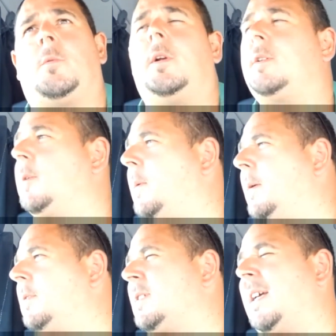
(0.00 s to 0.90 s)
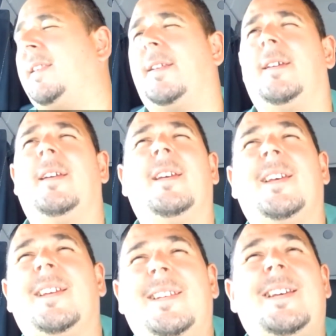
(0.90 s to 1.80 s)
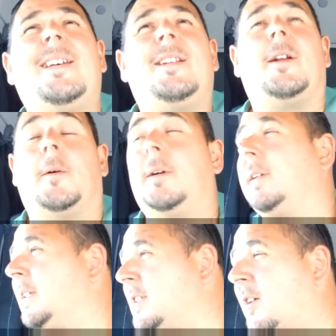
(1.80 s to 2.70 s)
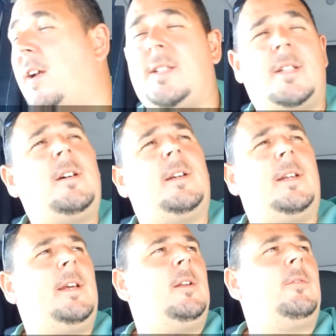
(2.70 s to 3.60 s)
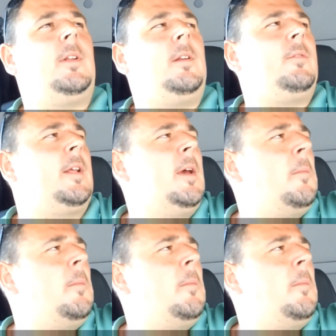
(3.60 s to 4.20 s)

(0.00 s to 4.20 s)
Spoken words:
1 or 2 people said that, yeah, you know, it's a great site, yeah, lovely, lovely.